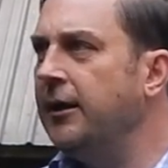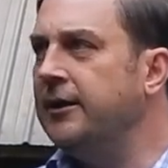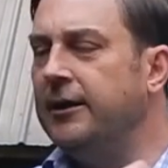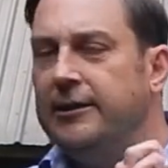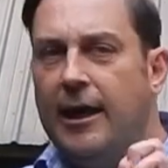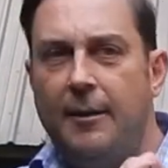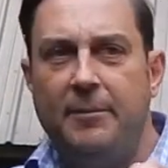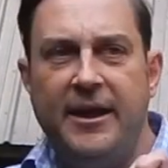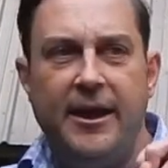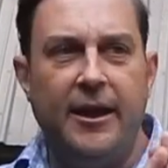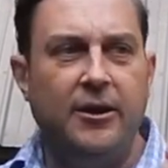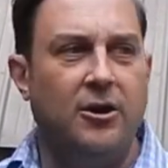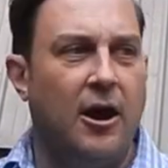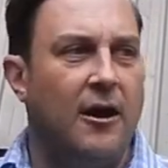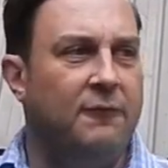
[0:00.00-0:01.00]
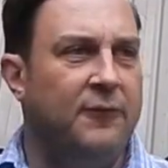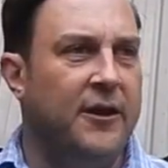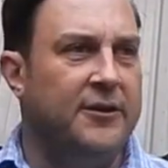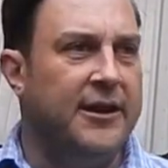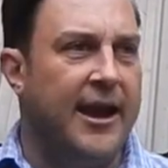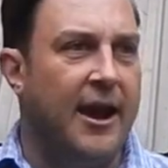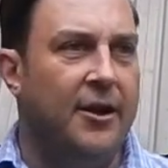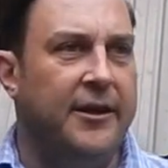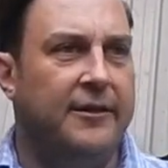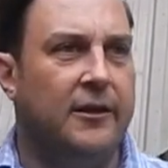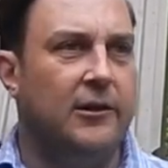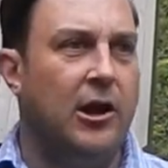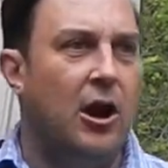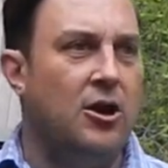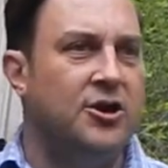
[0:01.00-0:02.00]
Columbia and Garfield County, the
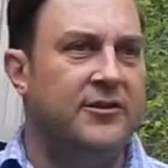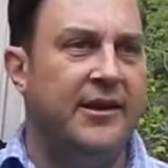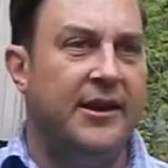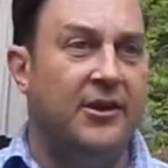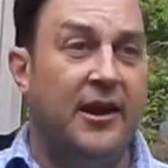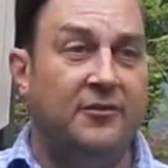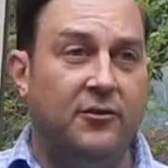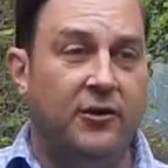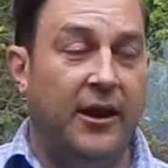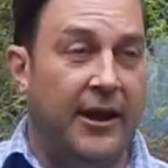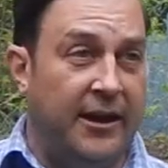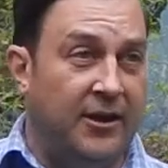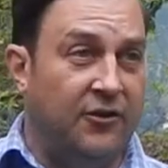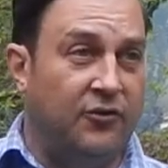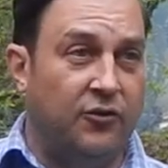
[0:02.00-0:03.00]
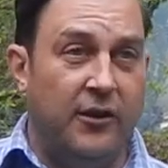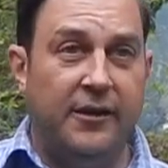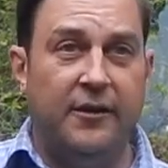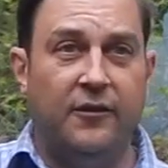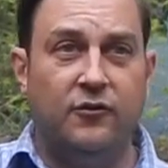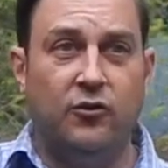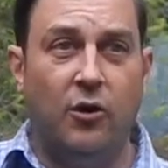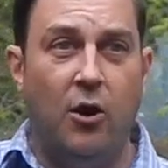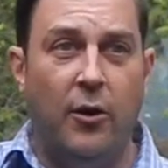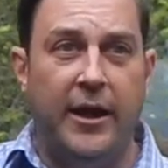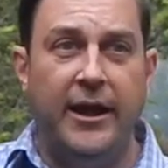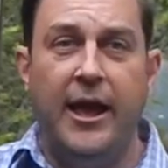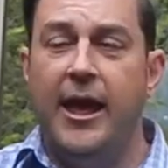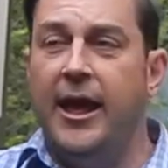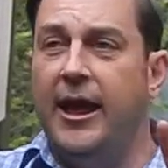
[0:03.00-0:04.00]
largest industry that's
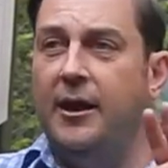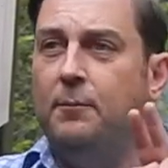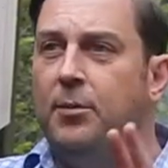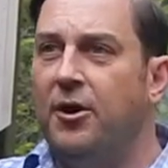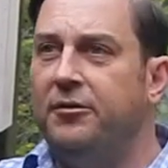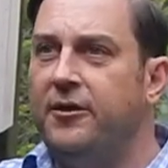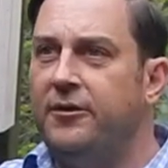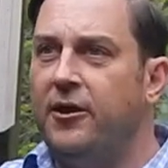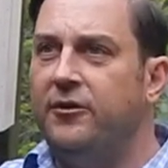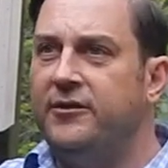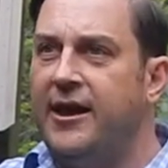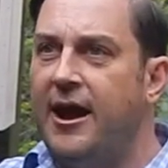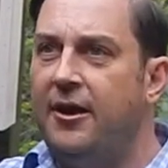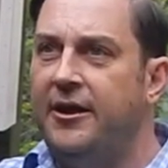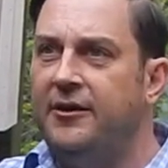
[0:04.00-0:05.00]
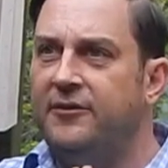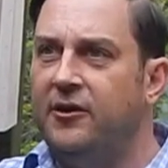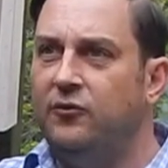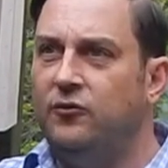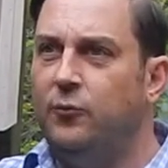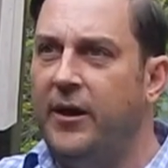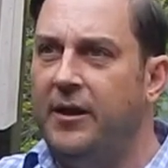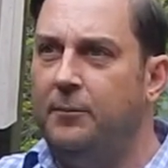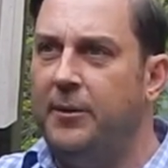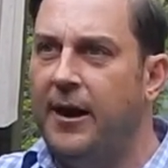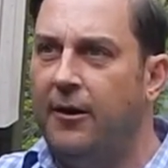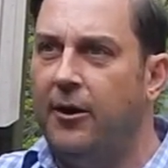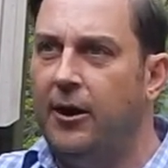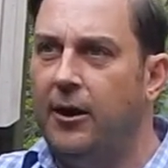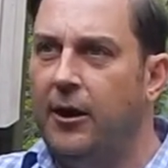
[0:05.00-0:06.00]
growing in both of those counties is wind
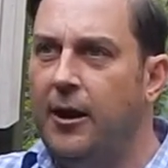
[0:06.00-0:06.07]
power.